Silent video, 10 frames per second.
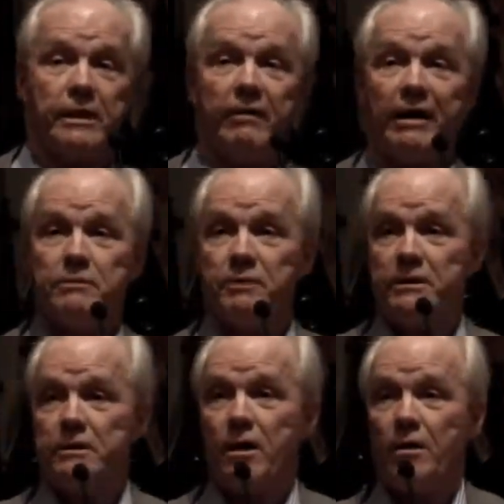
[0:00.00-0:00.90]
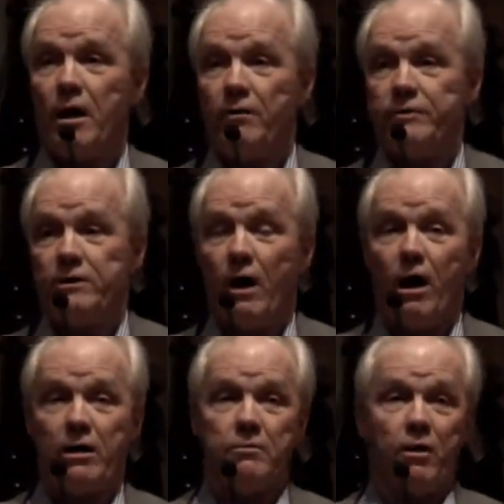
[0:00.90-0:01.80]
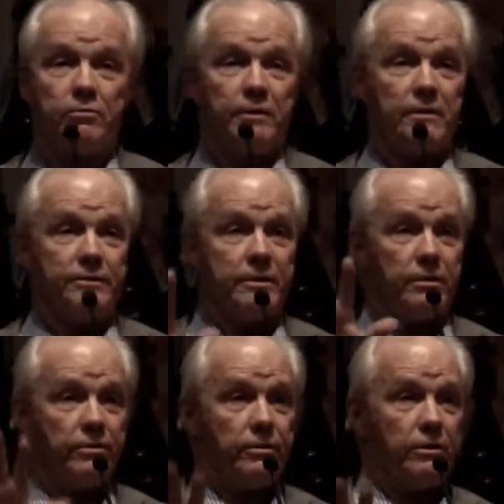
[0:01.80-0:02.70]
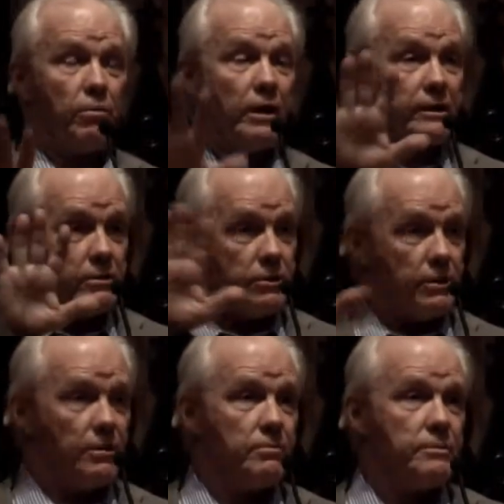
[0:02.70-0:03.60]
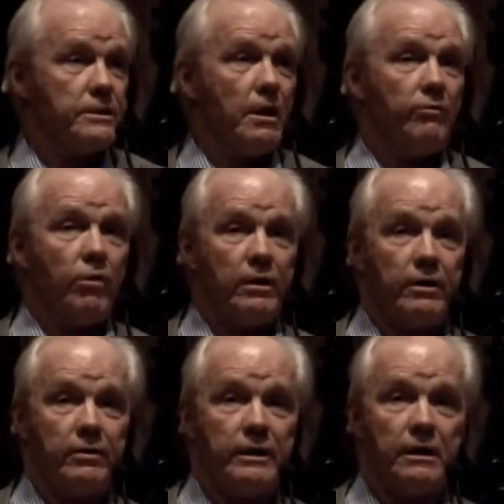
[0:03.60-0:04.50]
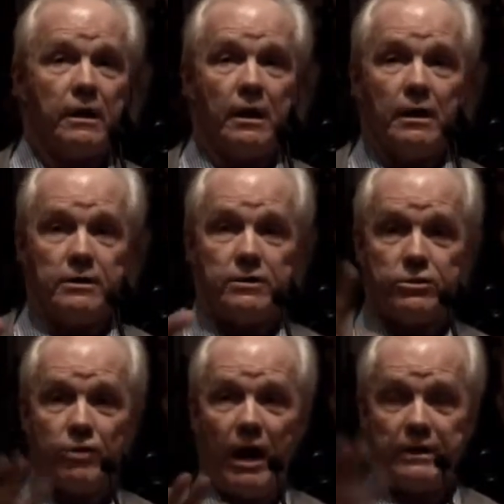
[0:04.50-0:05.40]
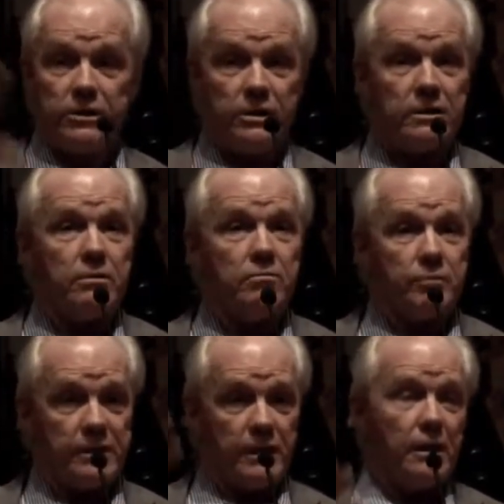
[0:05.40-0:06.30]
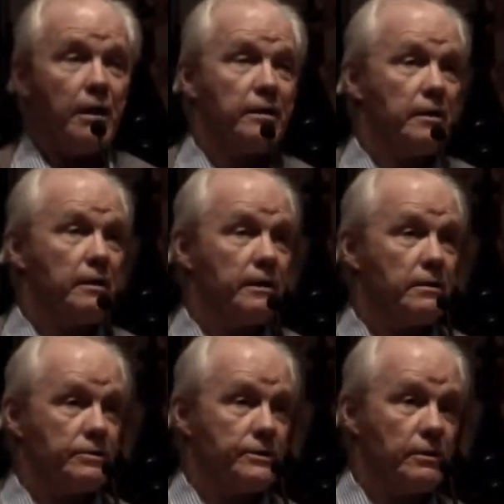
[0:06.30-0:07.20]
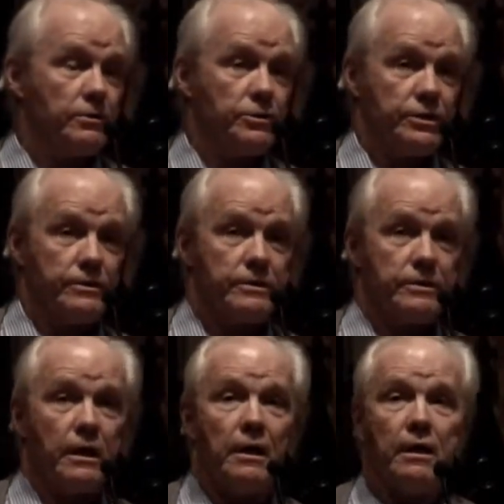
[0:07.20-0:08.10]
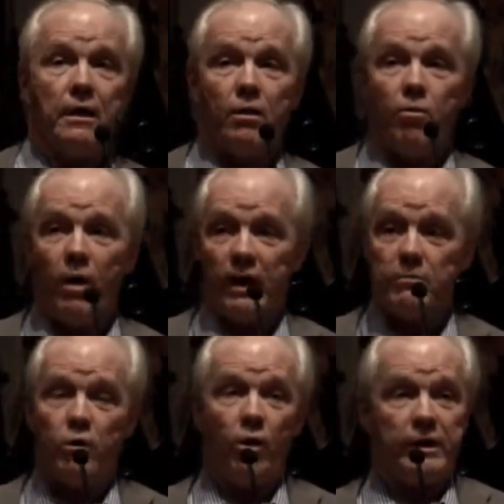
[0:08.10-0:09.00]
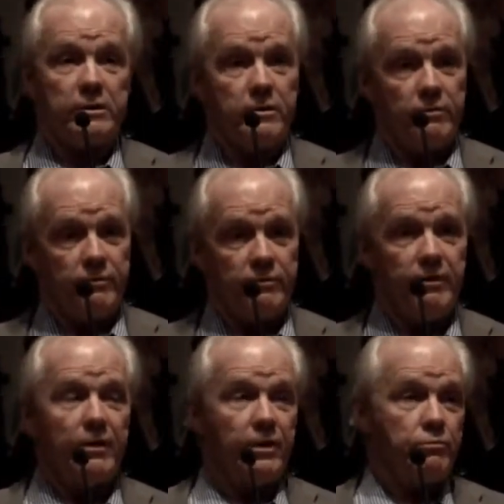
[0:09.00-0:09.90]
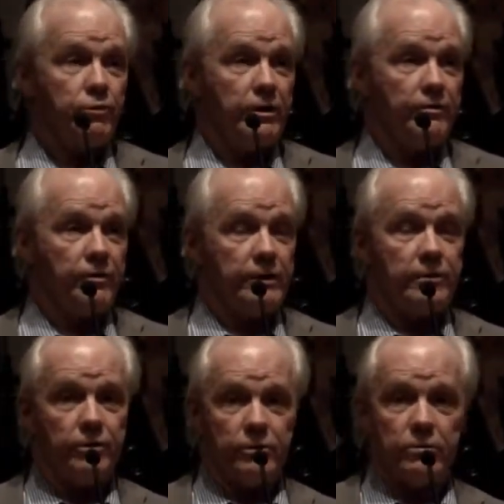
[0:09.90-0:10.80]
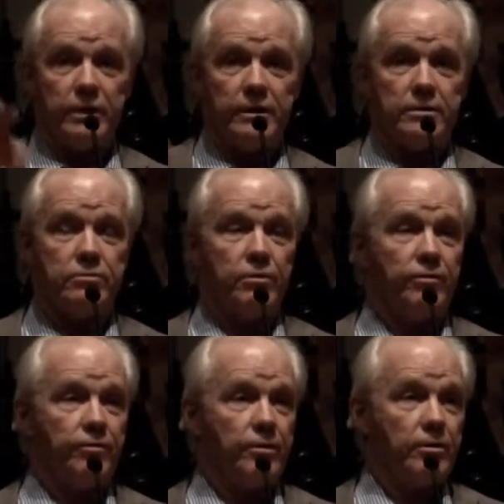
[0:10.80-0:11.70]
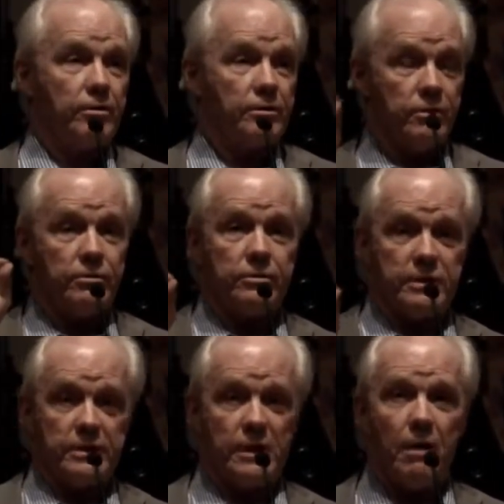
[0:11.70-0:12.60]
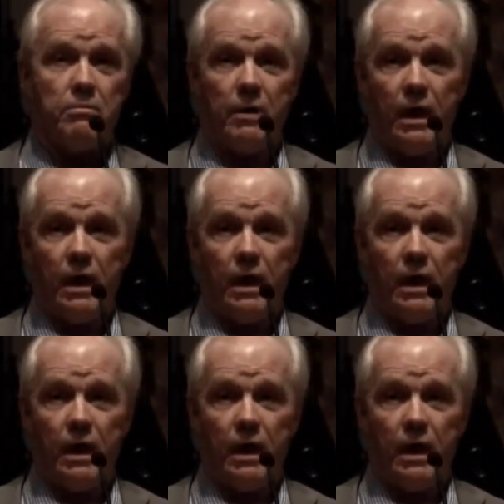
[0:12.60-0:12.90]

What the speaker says: they've asked me to start off to talk about Bill C-31 in terms of what are the strategies and particularly the legal solutions. What I'm going to very briefly do is refer to some